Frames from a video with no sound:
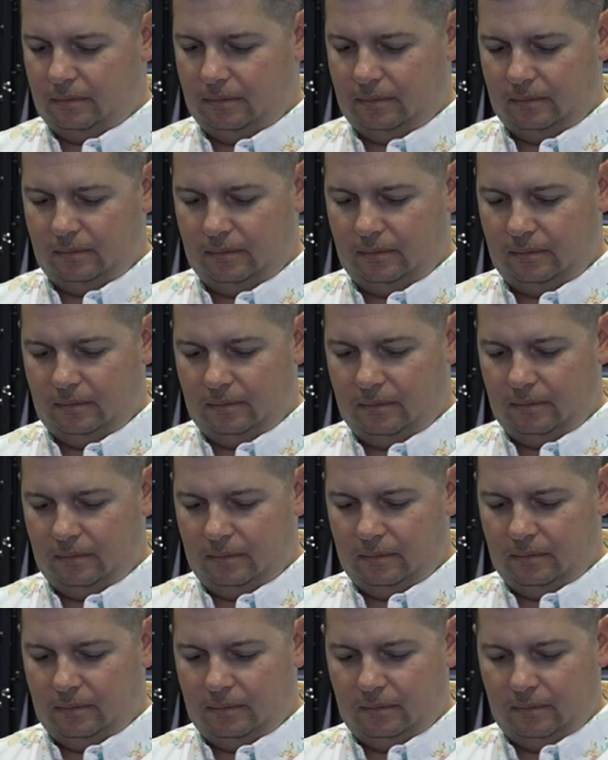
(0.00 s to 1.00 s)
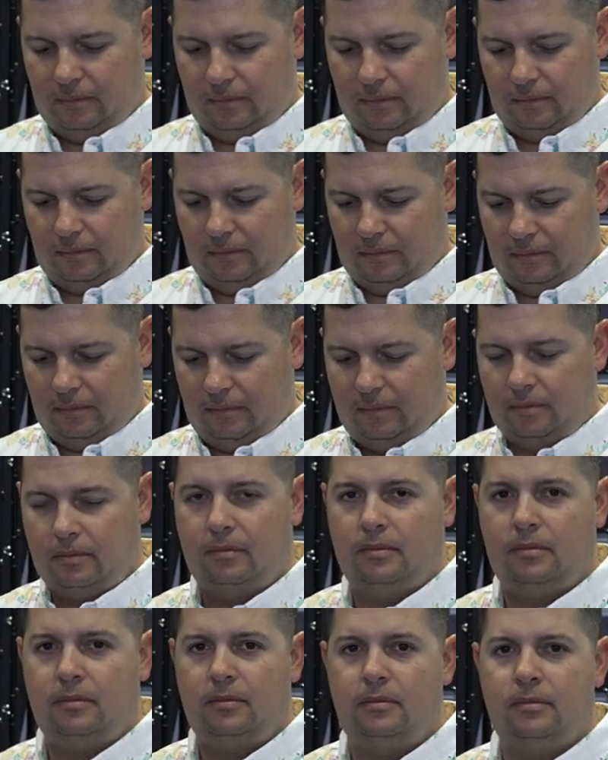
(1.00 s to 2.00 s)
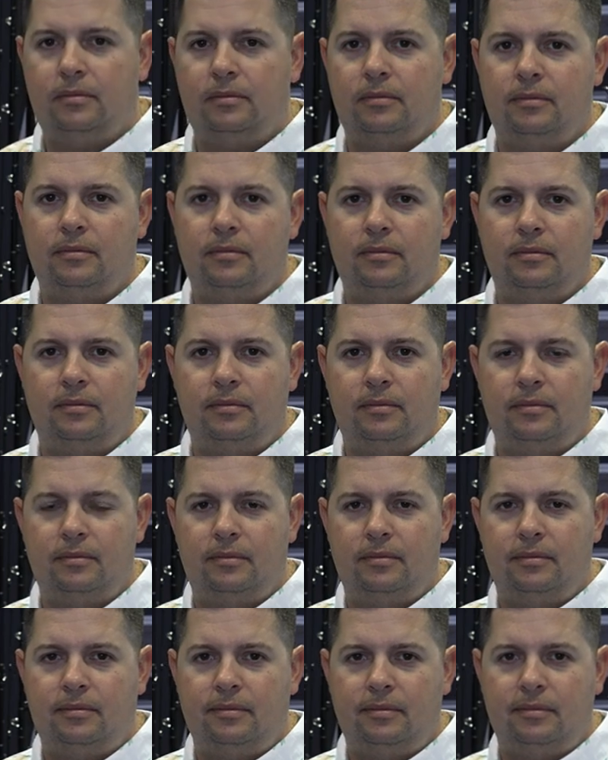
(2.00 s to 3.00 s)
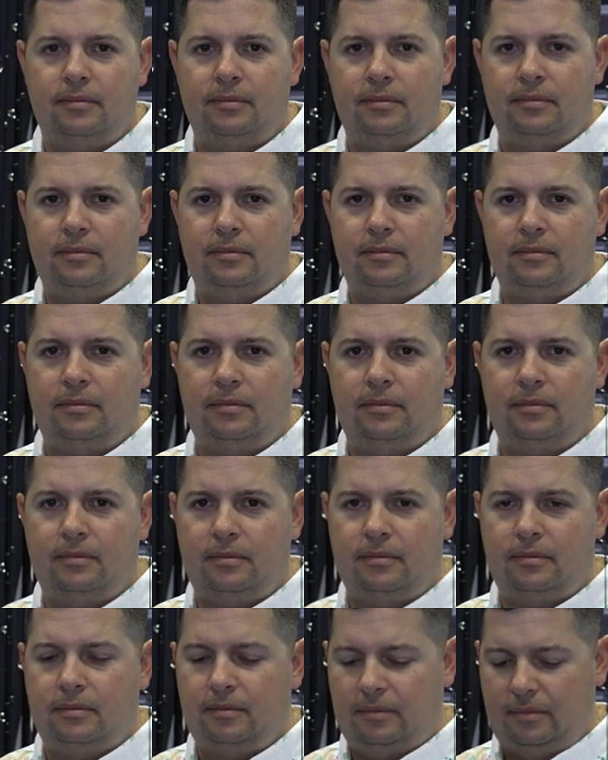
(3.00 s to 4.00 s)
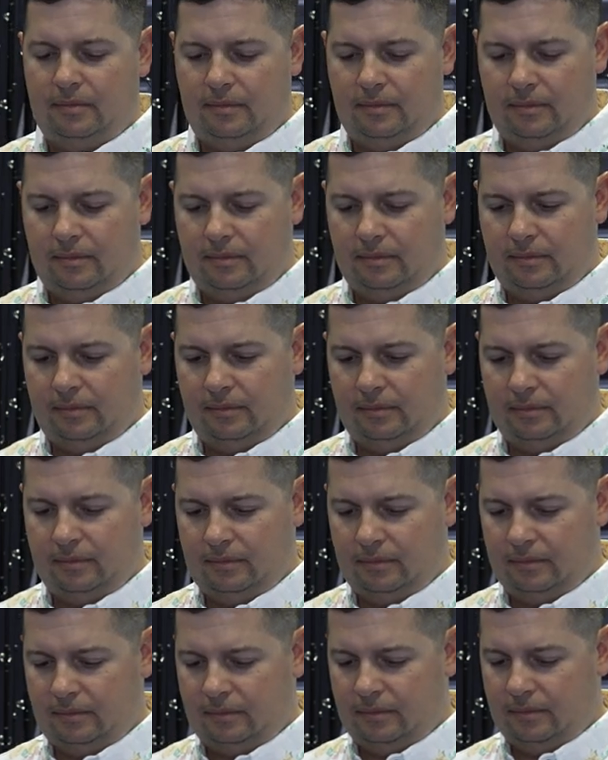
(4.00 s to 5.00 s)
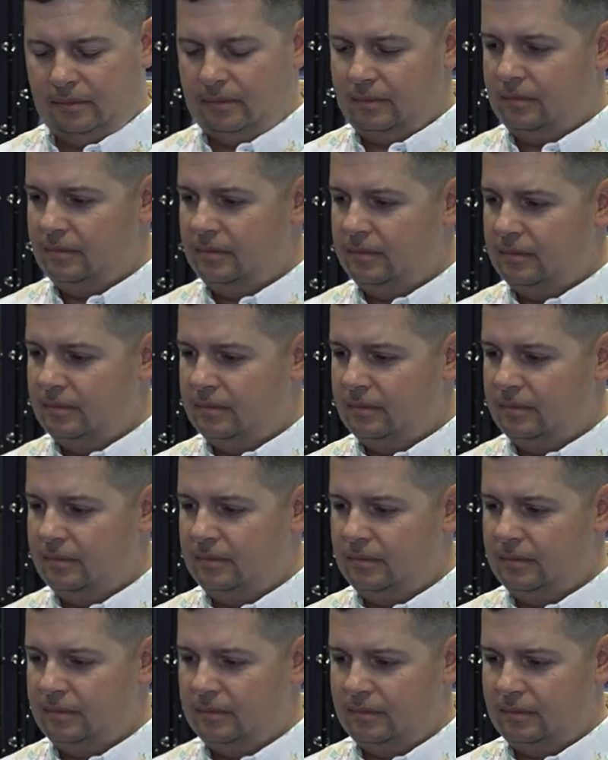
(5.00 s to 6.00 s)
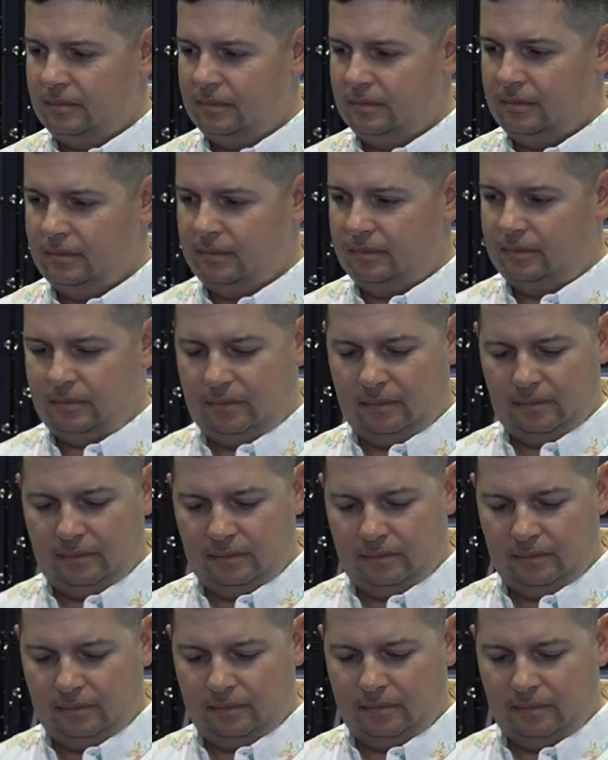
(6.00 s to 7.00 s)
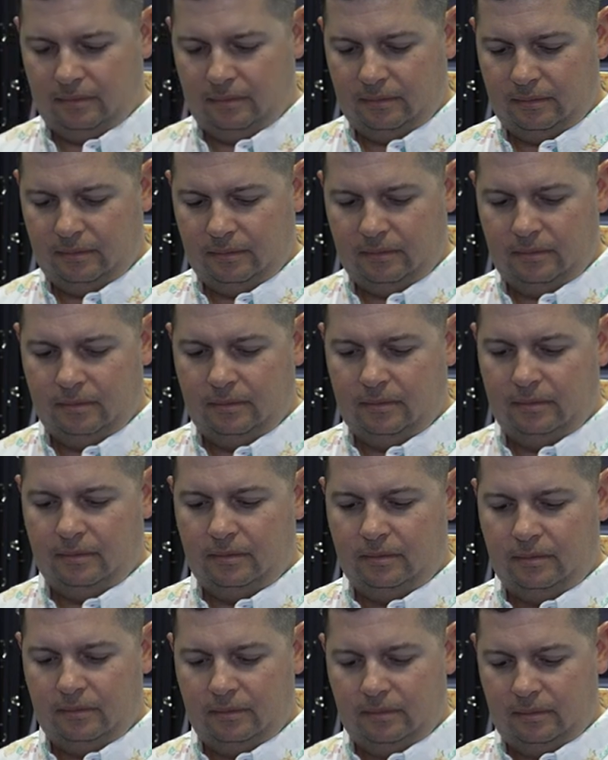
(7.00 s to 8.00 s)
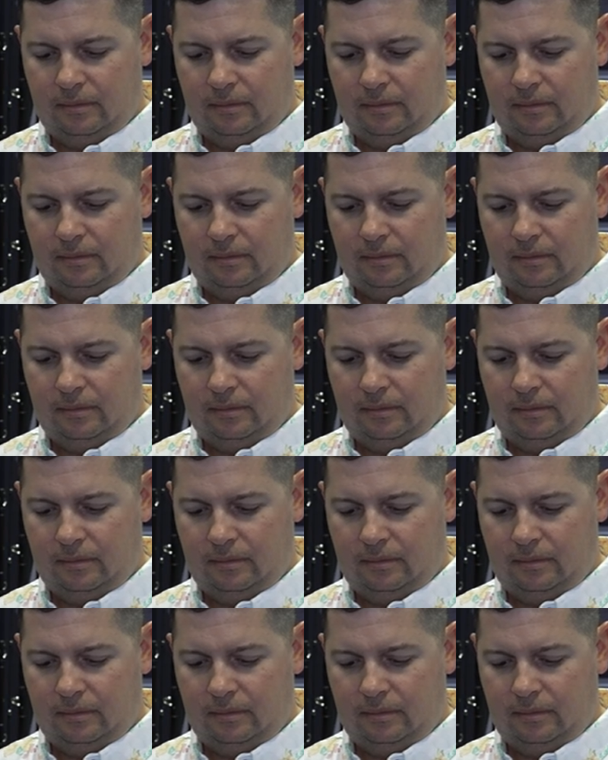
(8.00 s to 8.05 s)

[no speech]